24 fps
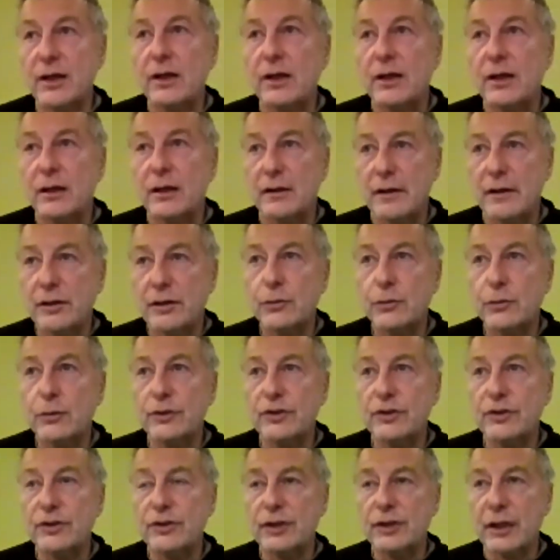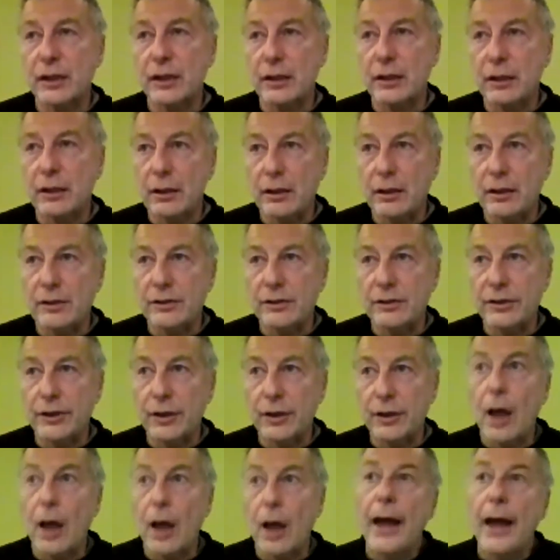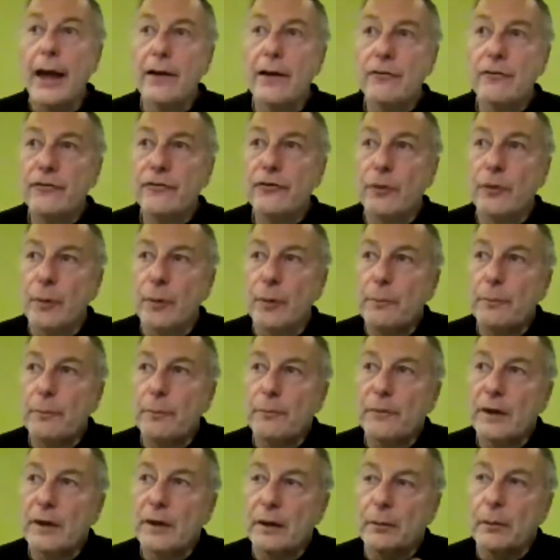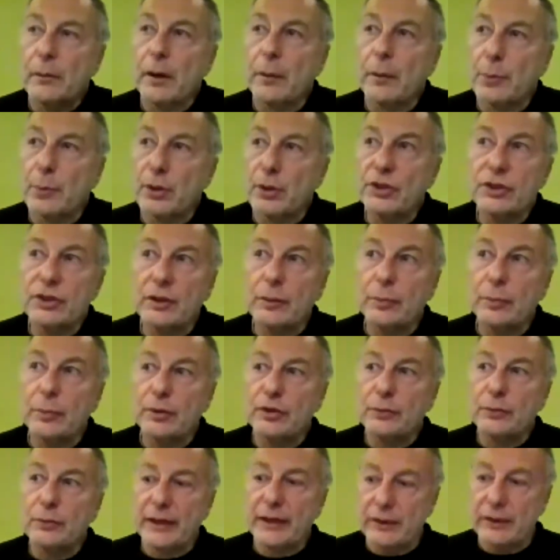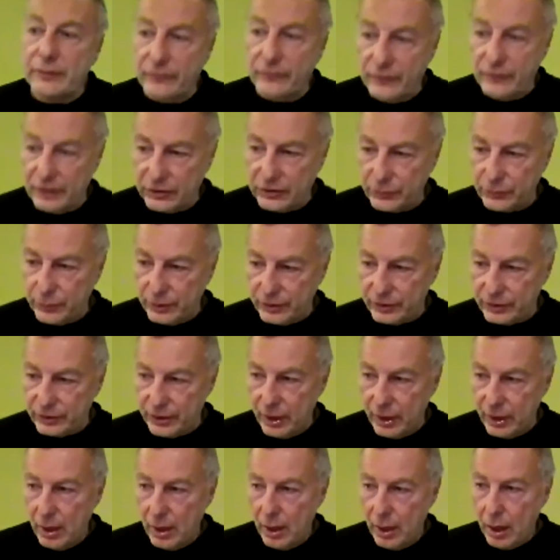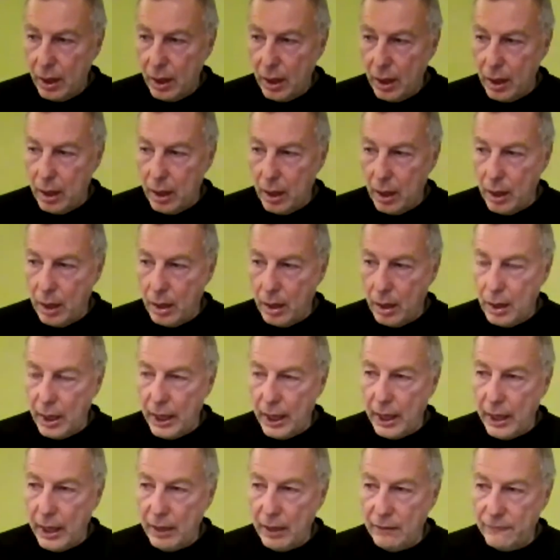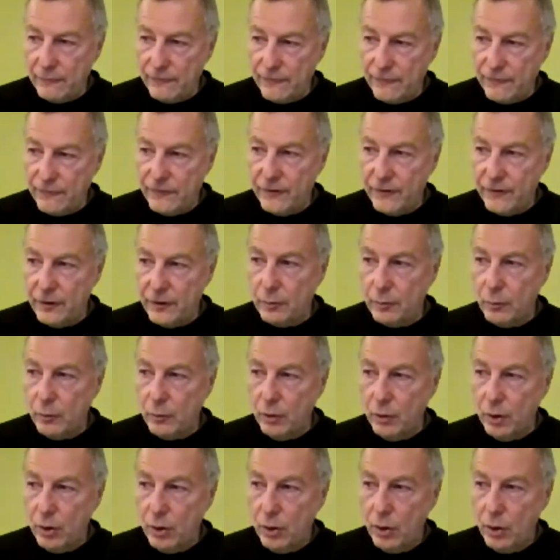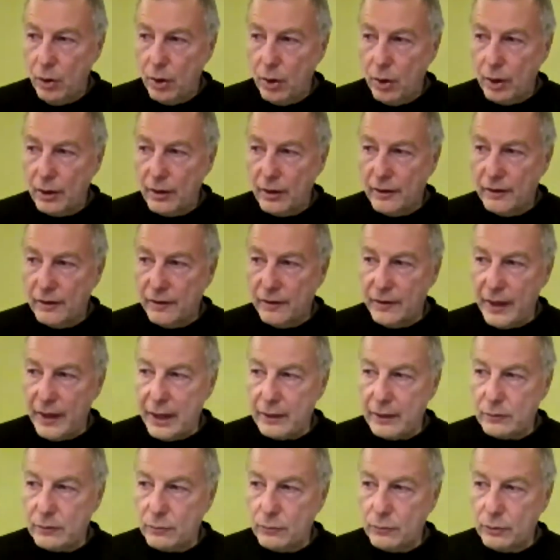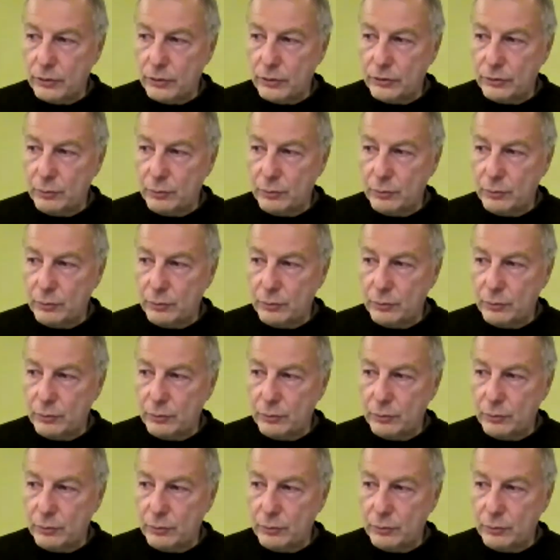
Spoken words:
This was a little easier. And from a personal perspective, this was a film that was